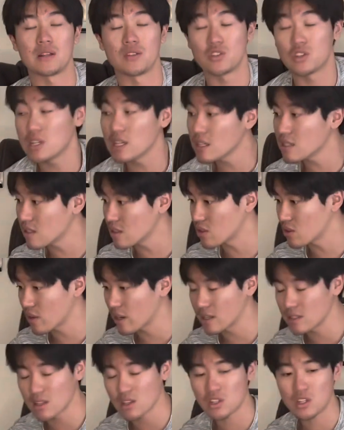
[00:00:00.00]
Jesus
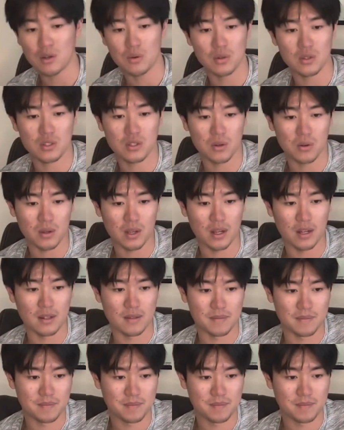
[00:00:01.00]
Christ, that shit was so good.